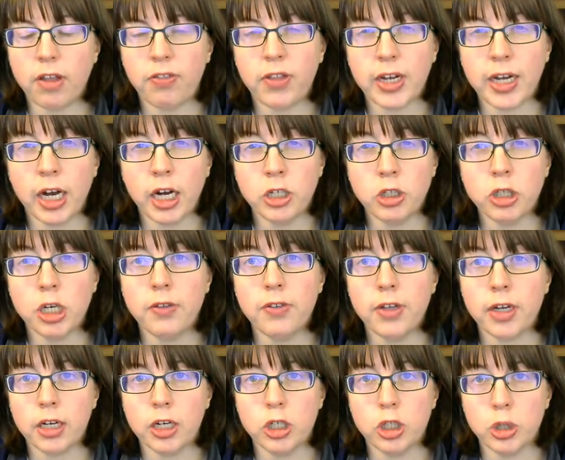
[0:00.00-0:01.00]
that the country
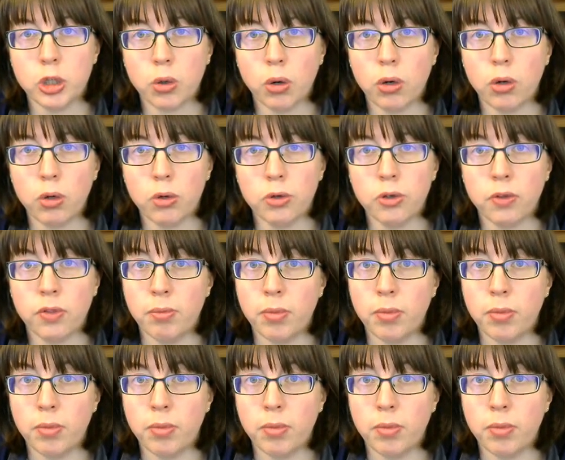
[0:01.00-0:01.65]
that controlled